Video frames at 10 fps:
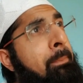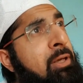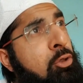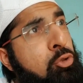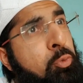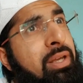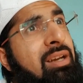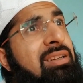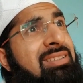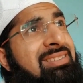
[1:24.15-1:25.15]
because we
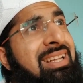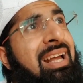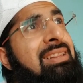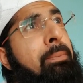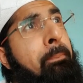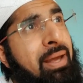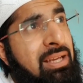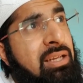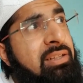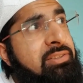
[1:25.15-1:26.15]
understand the
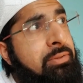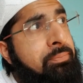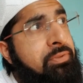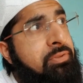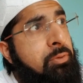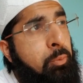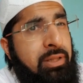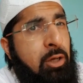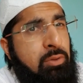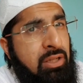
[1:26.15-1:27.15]
mechanisms
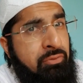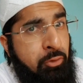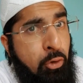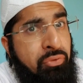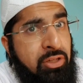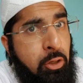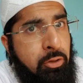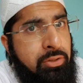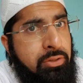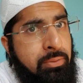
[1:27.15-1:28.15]
without involving
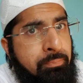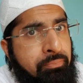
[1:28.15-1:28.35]
God,